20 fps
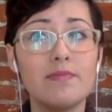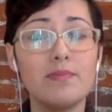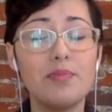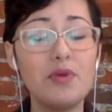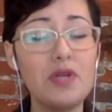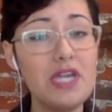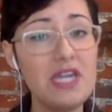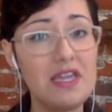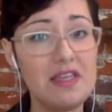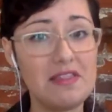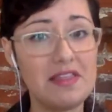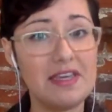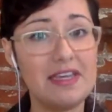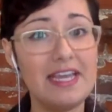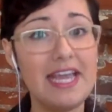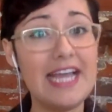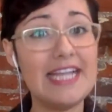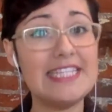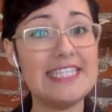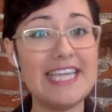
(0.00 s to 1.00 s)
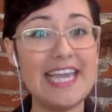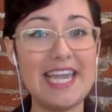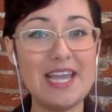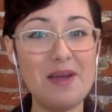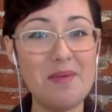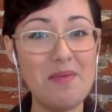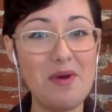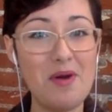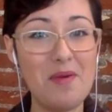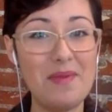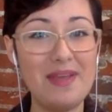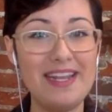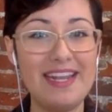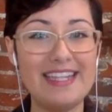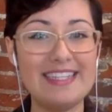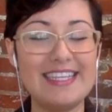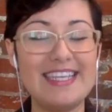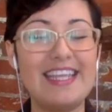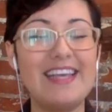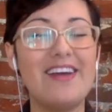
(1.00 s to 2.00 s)
breathe and take a moment
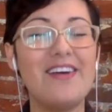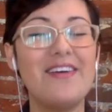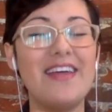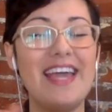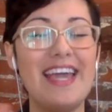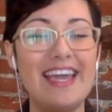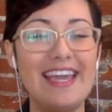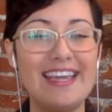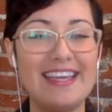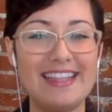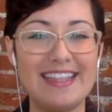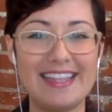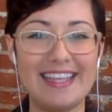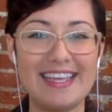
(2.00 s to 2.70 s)
and say like, okay,